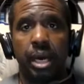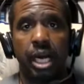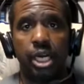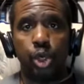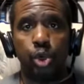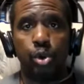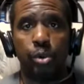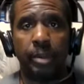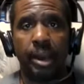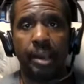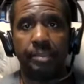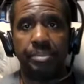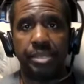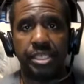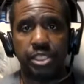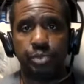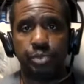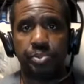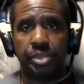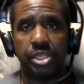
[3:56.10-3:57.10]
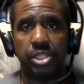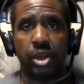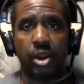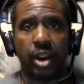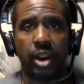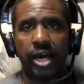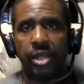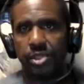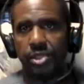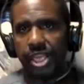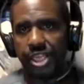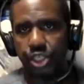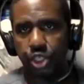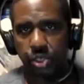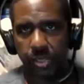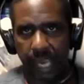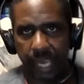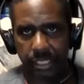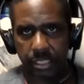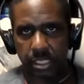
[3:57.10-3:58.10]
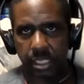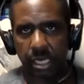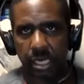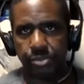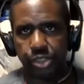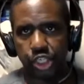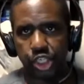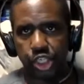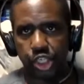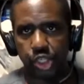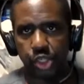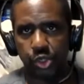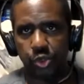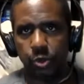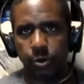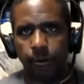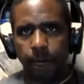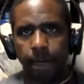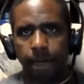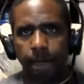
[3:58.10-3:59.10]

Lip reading: Google My Business PLR. I'll let you guys come too.